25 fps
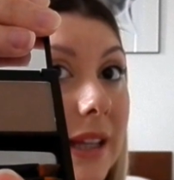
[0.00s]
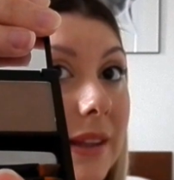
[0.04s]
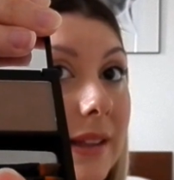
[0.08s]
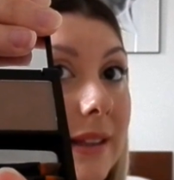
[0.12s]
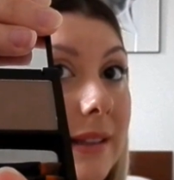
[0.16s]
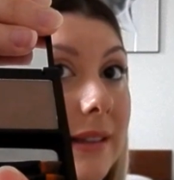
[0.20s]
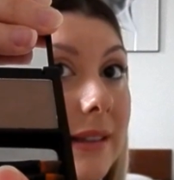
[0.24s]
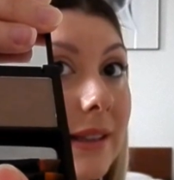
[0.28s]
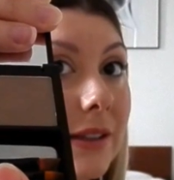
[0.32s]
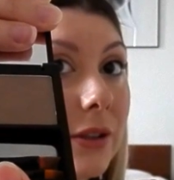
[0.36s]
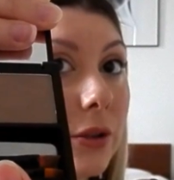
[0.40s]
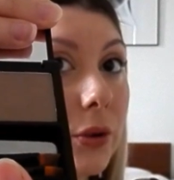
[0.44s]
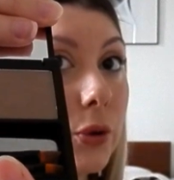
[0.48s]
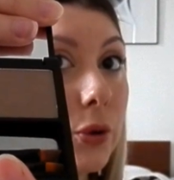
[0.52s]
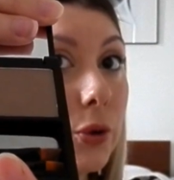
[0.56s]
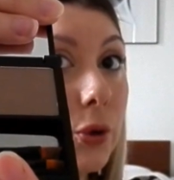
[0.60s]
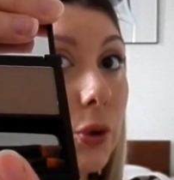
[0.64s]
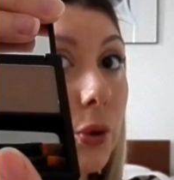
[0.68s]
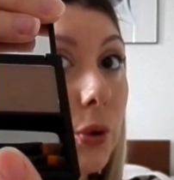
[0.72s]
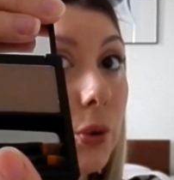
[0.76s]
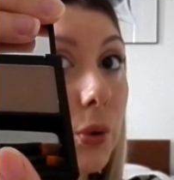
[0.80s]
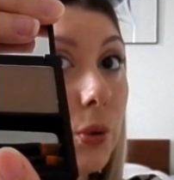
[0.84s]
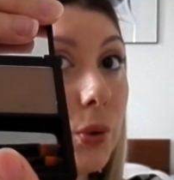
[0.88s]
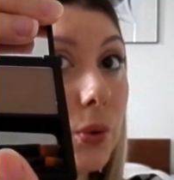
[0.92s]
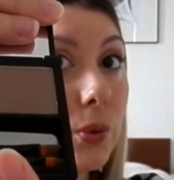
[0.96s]
these little
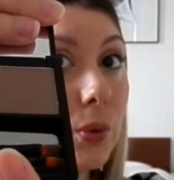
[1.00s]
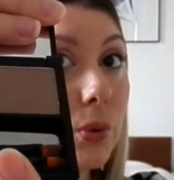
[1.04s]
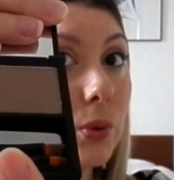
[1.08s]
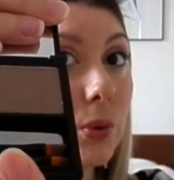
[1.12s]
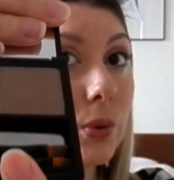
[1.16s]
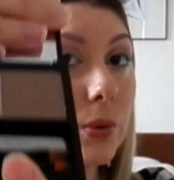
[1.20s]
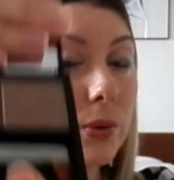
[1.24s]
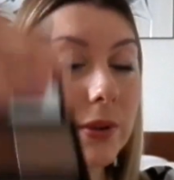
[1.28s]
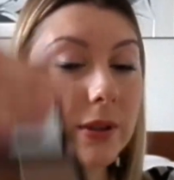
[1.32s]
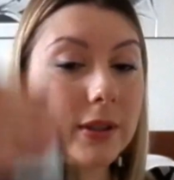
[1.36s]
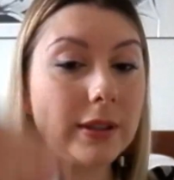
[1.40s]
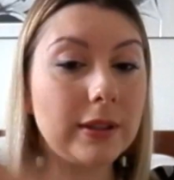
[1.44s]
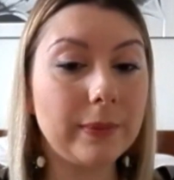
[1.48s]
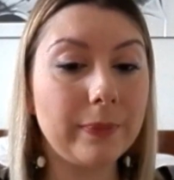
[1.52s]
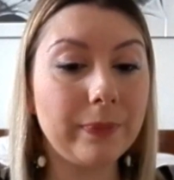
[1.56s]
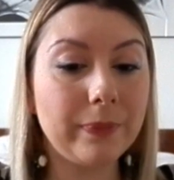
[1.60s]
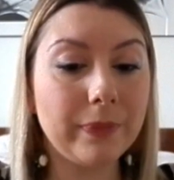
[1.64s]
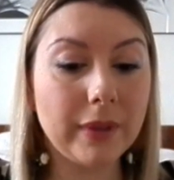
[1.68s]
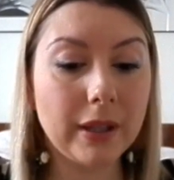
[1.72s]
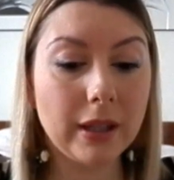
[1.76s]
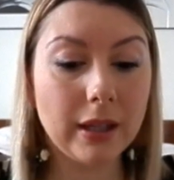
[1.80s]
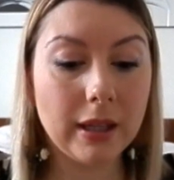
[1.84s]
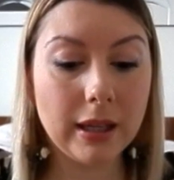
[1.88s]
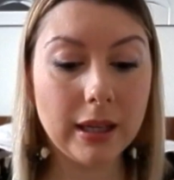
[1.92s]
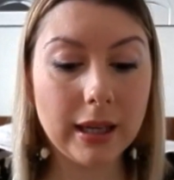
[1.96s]
tools.
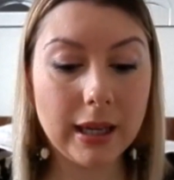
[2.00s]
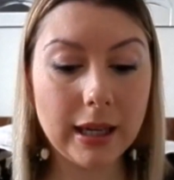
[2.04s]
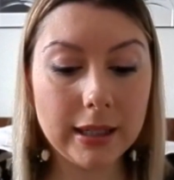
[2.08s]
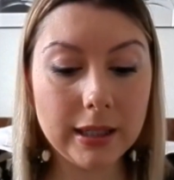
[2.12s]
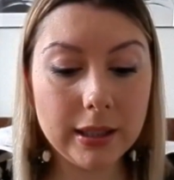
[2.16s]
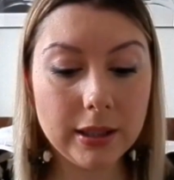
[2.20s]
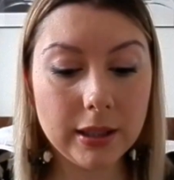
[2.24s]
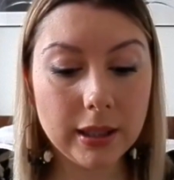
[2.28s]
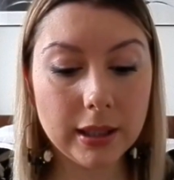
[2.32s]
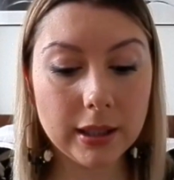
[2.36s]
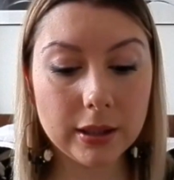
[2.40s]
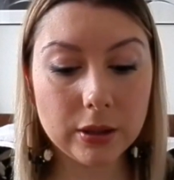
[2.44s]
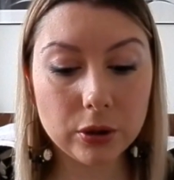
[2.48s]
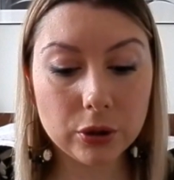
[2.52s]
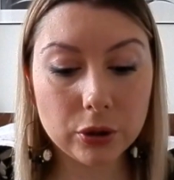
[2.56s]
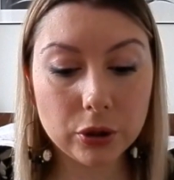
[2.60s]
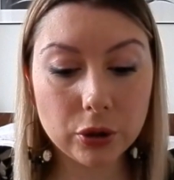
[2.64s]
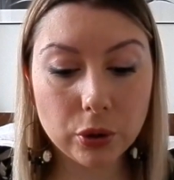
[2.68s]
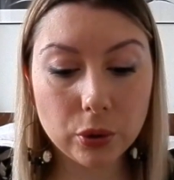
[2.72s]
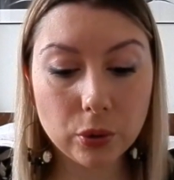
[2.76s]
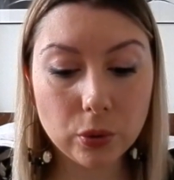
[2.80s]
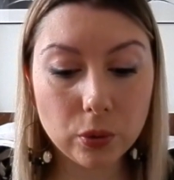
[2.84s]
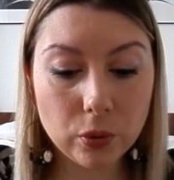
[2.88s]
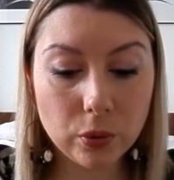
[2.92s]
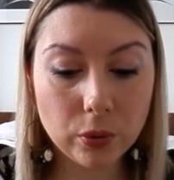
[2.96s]
And in your little
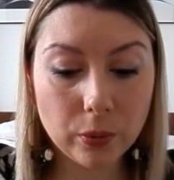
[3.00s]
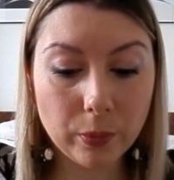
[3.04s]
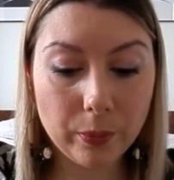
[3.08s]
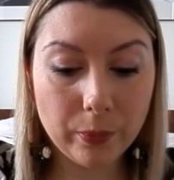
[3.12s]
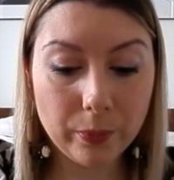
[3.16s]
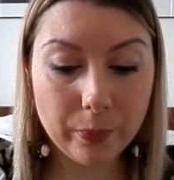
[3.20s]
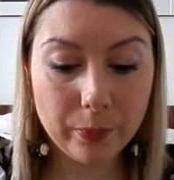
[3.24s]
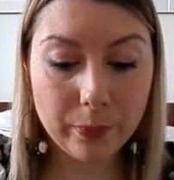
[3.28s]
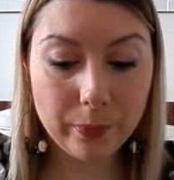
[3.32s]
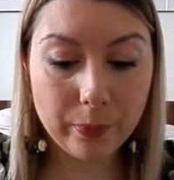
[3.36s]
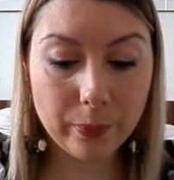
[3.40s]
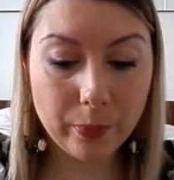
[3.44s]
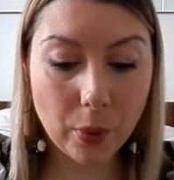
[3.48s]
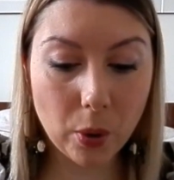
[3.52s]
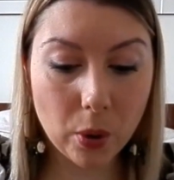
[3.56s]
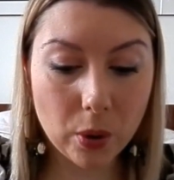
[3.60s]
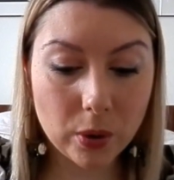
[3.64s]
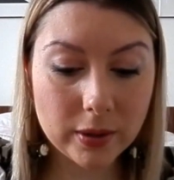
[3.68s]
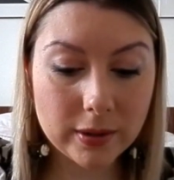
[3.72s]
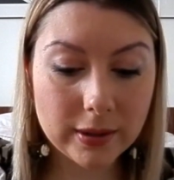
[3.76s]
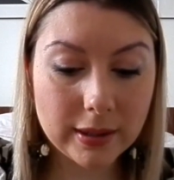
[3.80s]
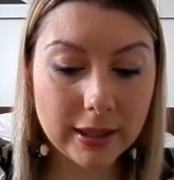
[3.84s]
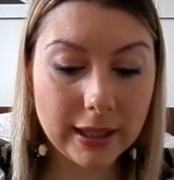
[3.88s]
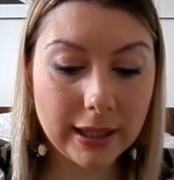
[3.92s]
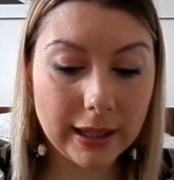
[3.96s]
tool
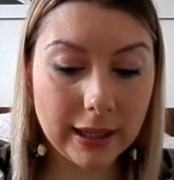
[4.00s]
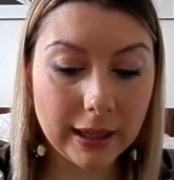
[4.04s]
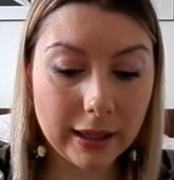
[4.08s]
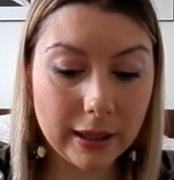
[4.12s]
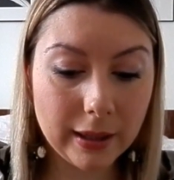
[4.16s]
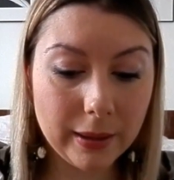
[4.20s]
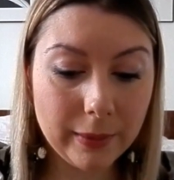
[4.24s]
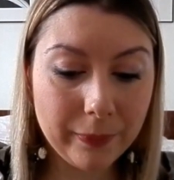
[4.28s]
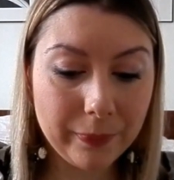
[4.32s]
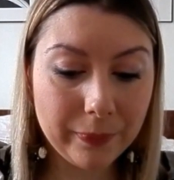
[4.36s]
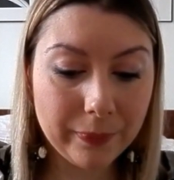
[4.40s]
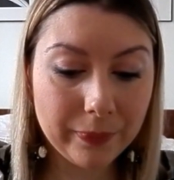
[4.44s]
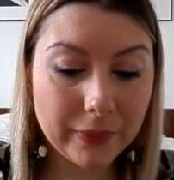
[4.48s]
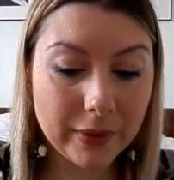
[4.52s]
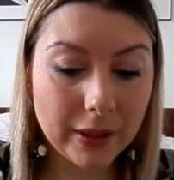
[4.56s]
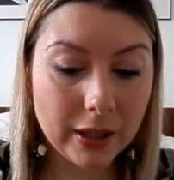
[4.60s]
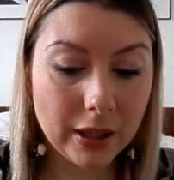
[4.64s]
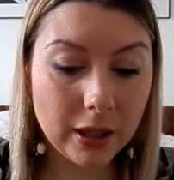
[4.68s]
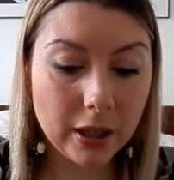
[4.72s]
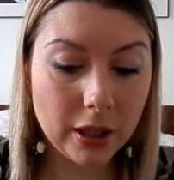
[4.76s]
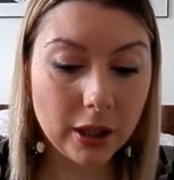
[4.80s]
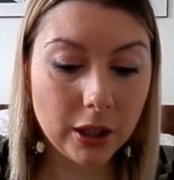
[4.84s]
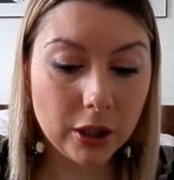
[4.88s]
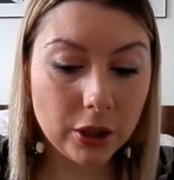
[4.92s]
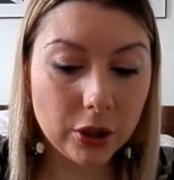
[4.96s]
box here,
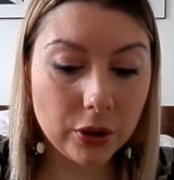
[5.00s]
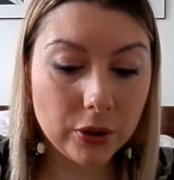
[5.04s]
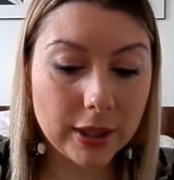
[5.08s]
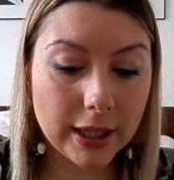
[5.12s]
you